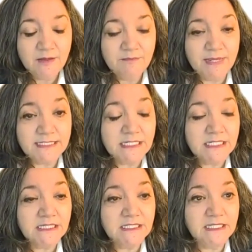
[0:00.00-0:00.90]

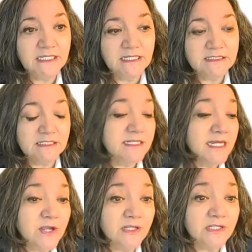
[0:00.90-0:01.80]
basically, it's a
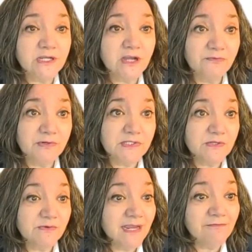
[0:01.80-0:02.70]
technology conference. So
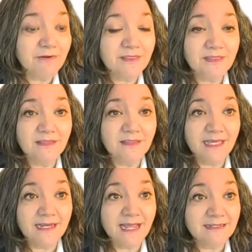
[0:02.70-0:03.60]
everything that
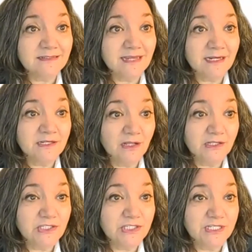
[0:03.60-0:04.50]
has
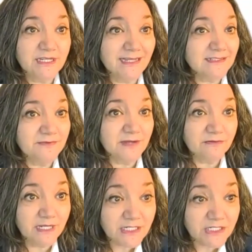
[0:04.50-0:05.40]
technology as a
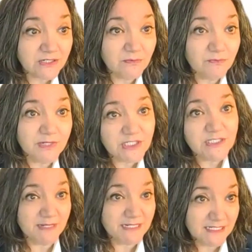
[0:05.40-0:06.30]
foundation, which is
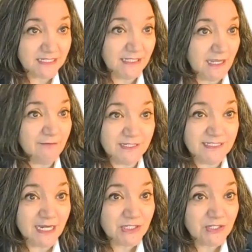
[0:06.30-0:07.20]
basically every
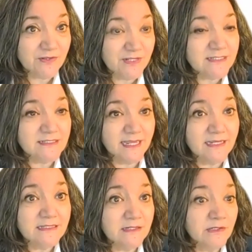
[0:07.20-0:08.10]
sector these
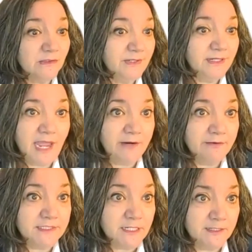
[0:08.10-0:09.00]
days, including
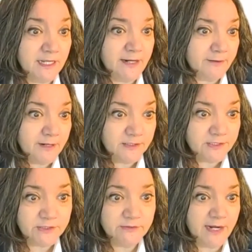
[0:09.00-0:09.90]

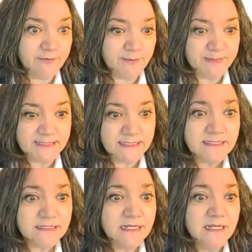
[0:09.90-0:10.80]
agriculture or
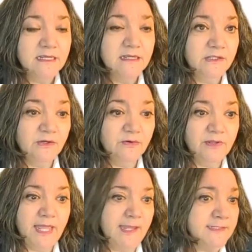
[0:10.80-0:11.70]
agribusiness,
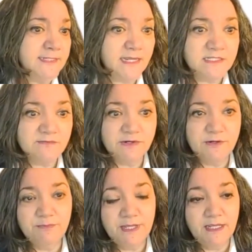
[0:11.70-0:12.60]
ag tech is very
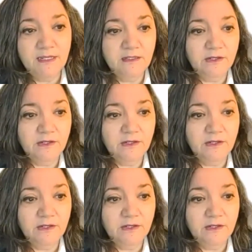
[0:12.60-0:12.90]
big,